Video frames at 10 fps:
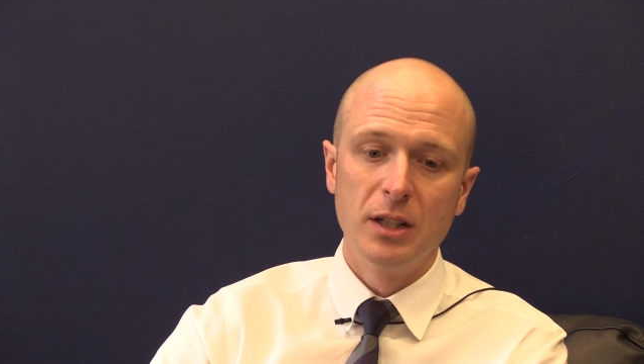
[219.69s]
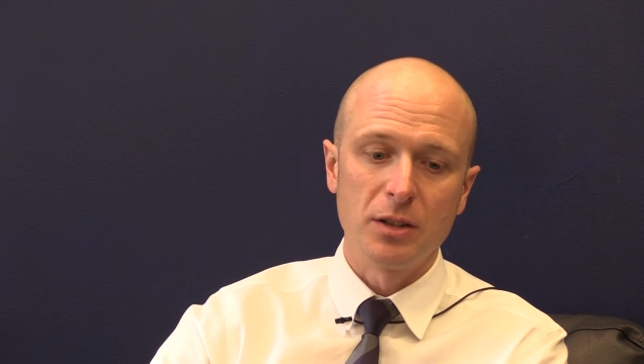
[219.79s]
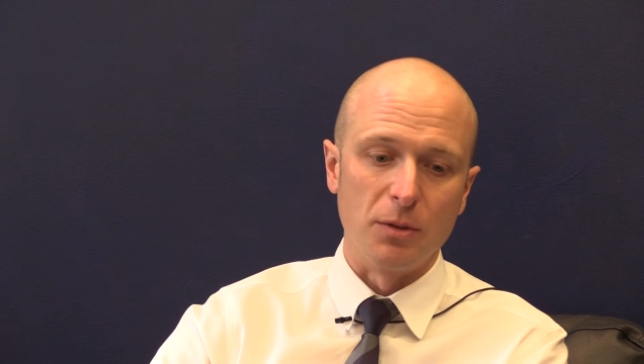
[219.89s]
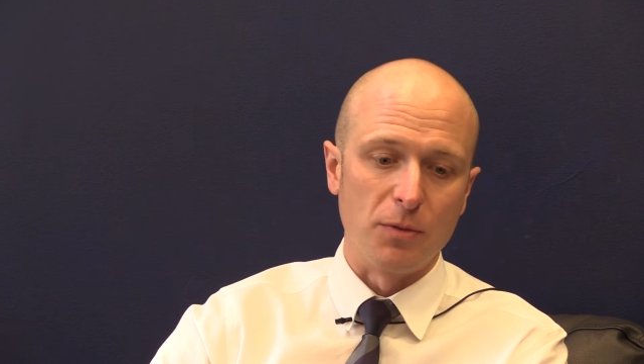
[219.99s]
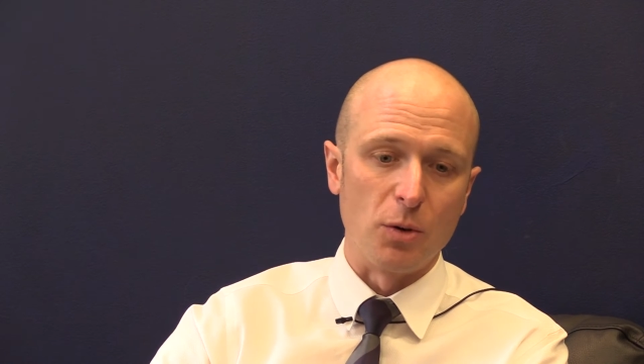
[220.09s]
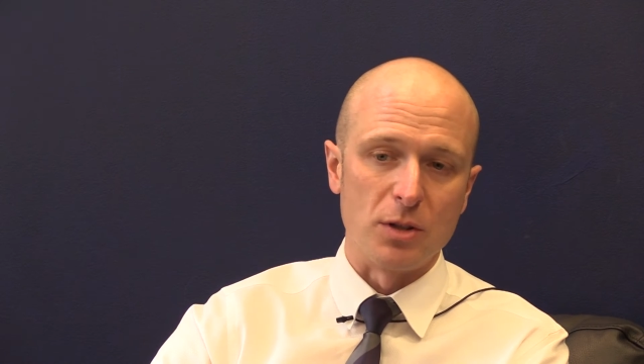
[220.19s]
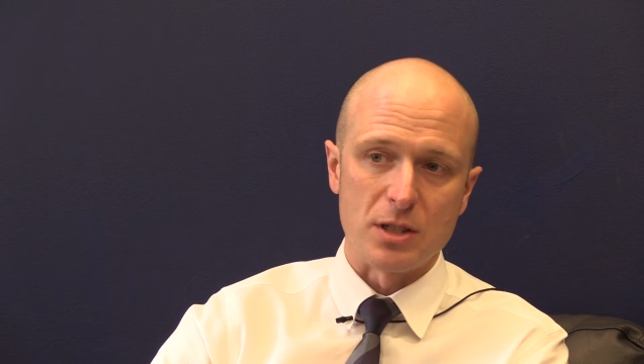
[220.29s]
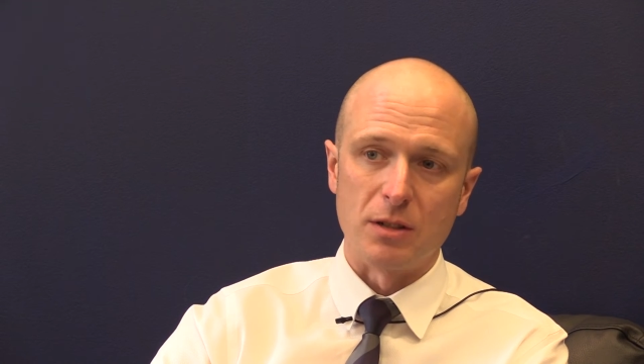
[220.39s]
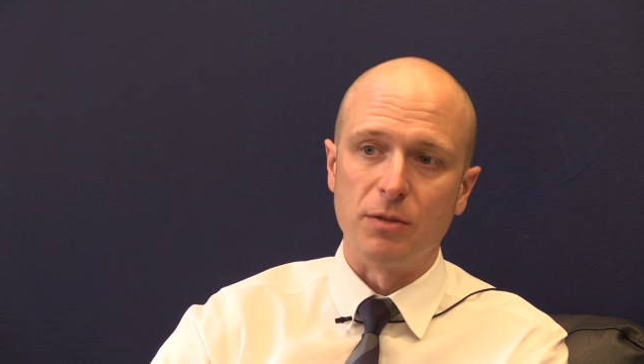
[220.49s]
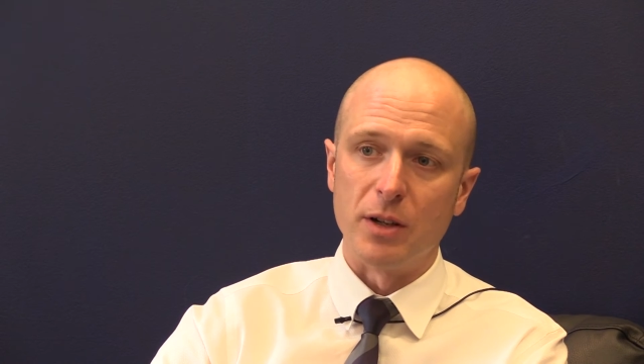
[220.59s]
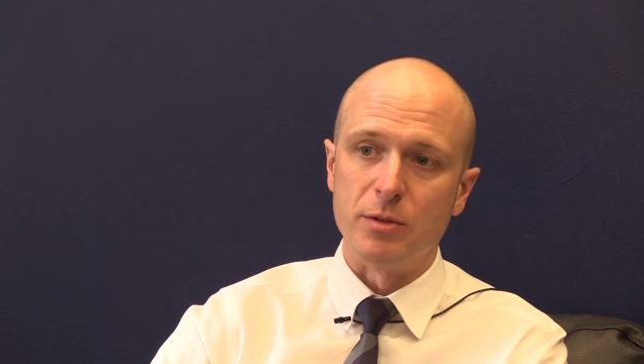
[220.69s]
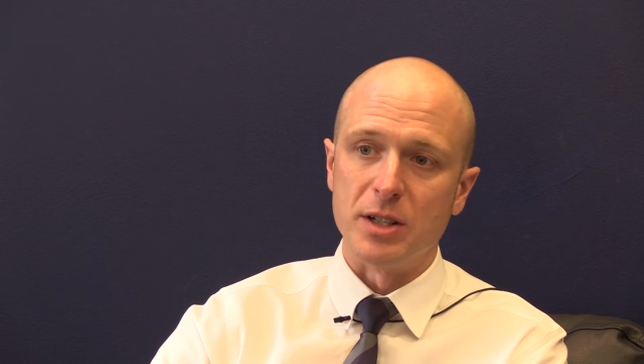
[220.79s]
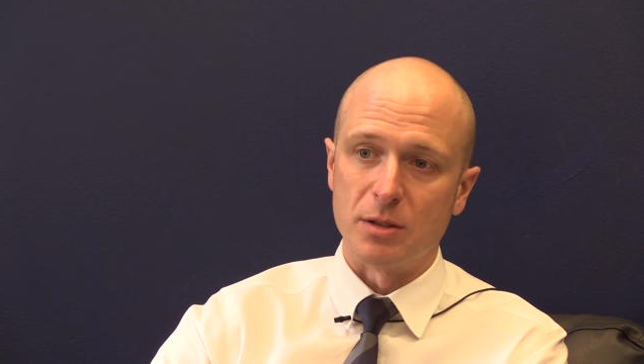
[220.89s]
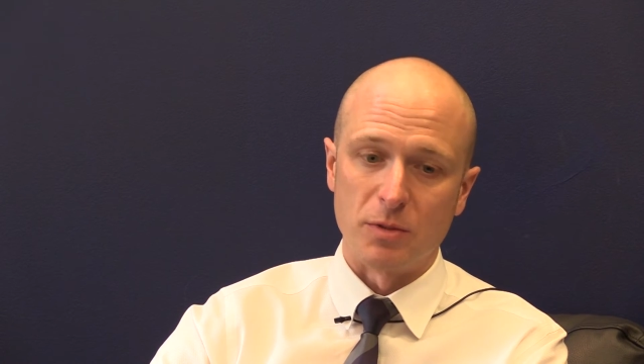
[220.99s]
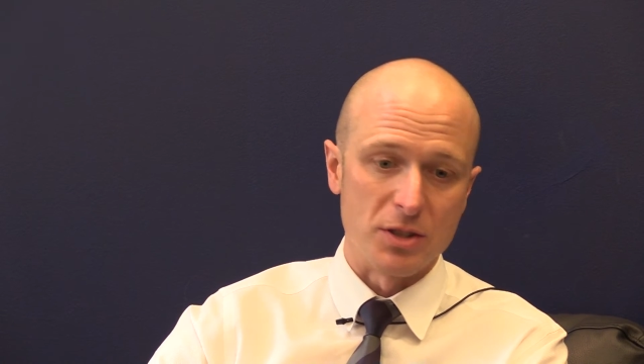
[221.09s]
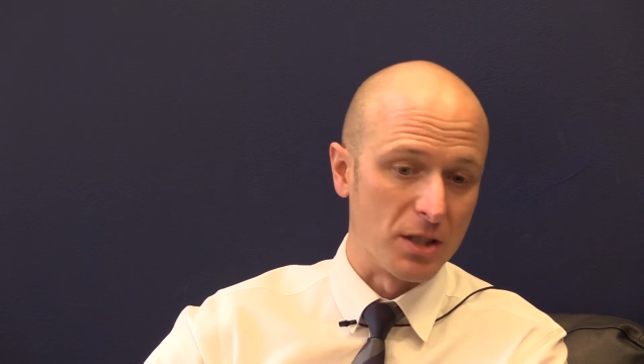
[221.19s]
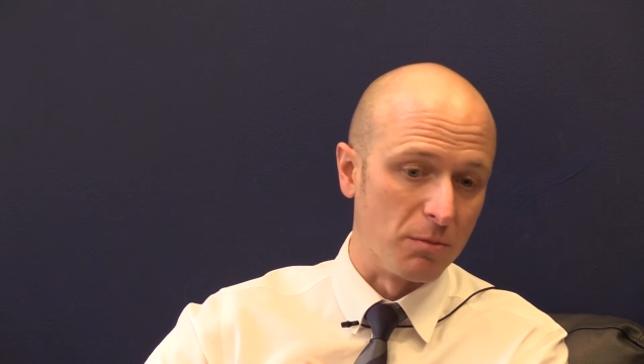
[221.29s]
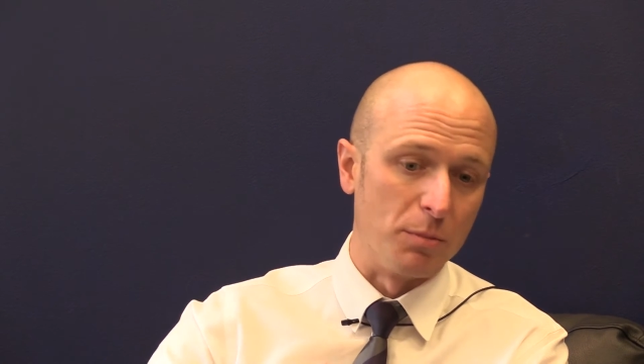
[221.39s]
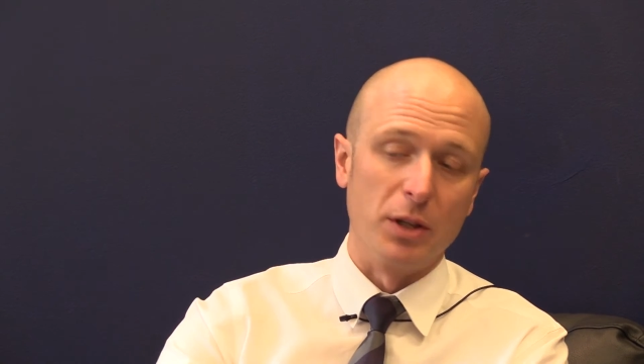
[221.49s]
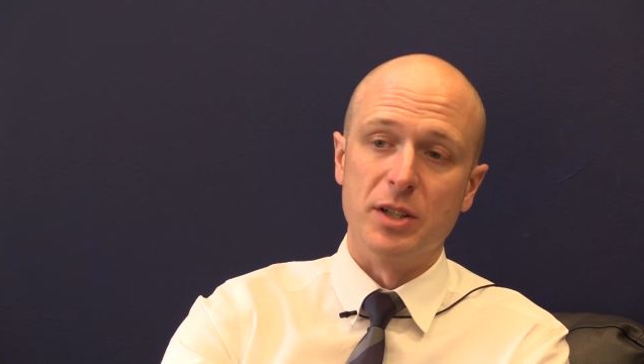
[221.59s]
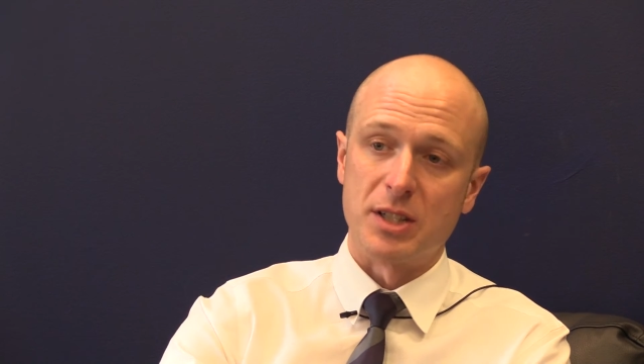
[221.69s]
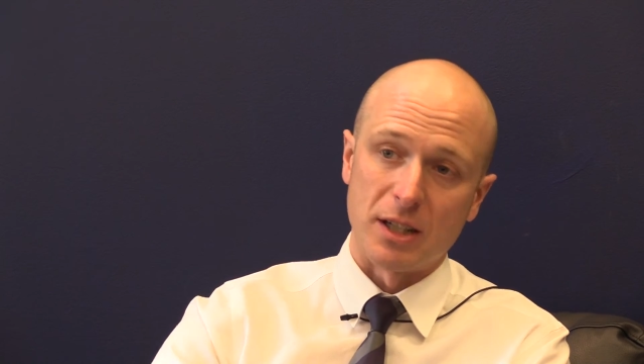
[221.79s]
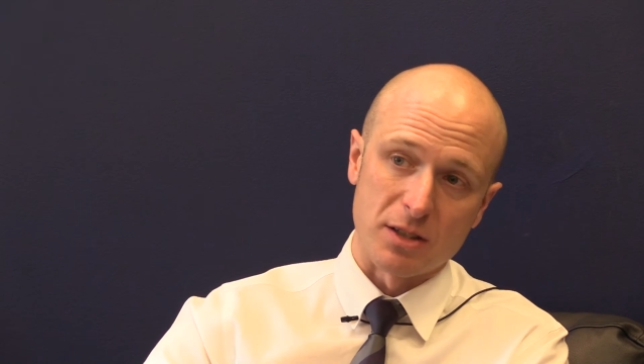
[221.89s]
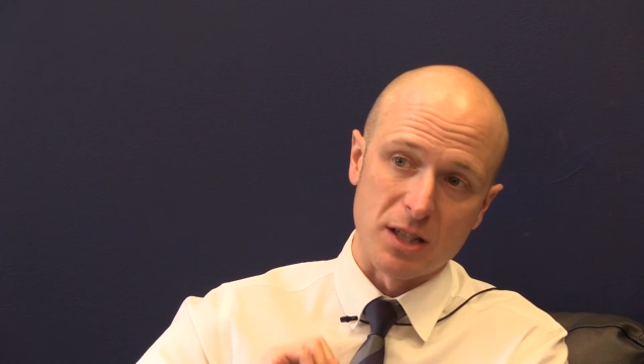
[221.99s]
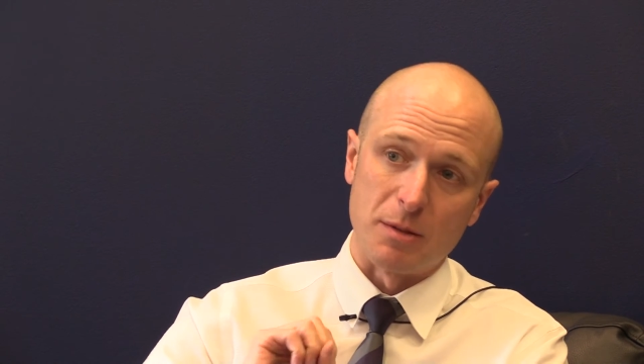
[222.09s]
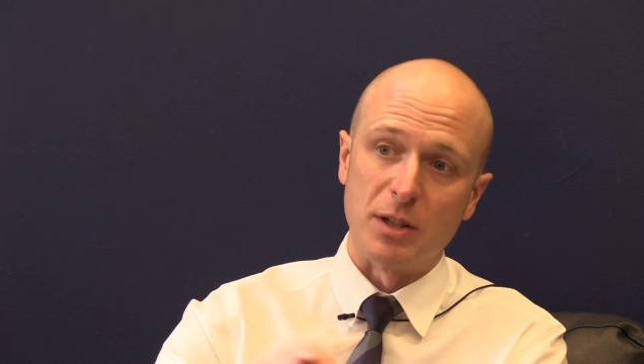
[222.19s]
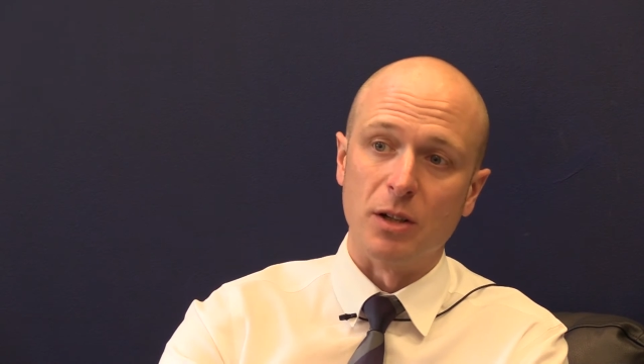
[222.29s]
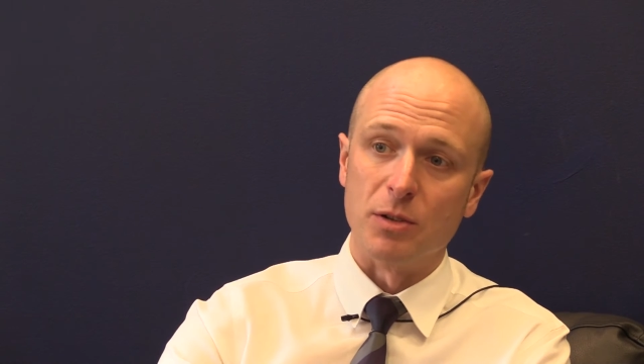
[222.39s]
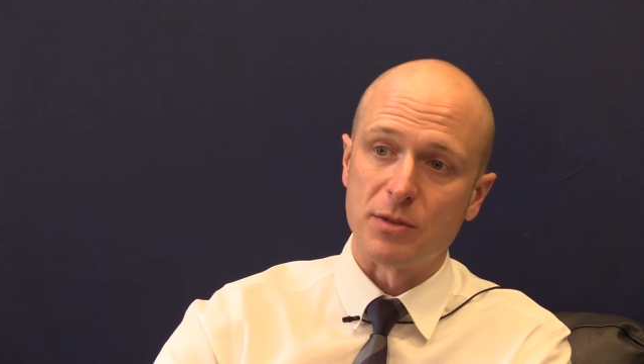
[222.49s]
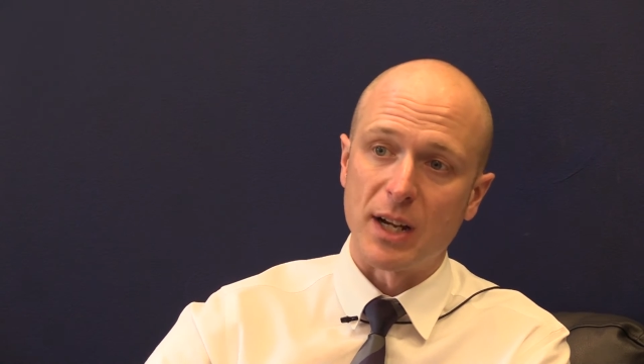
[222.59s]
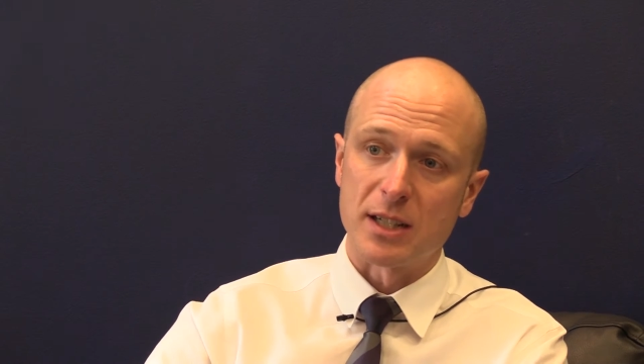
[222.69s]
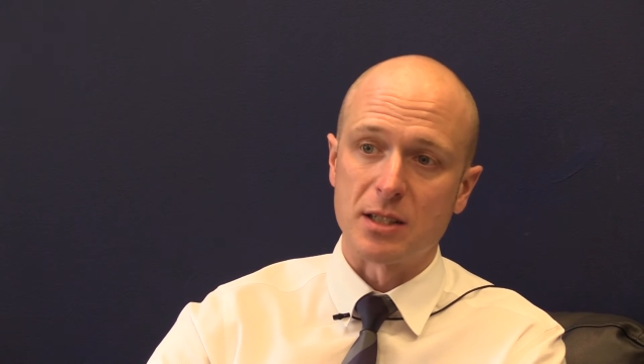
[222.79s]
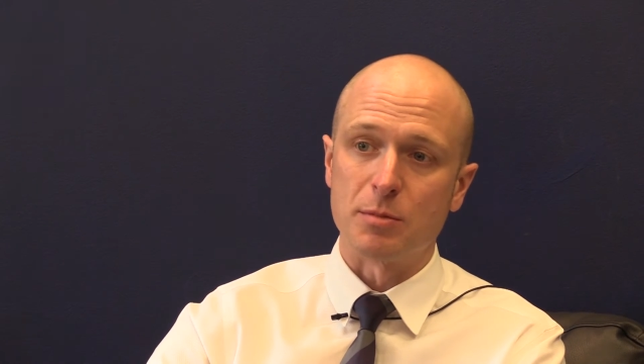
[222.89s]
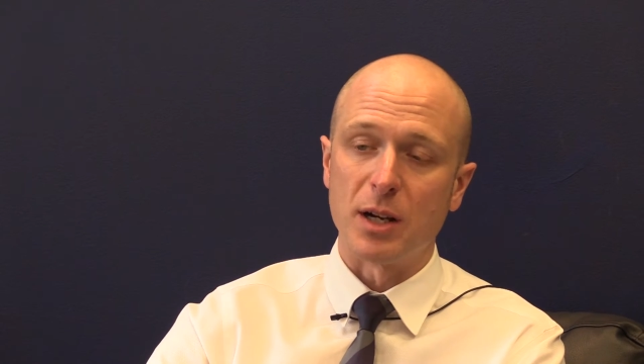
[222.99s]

the focus of fundraising, was to build a sales team and go as fast as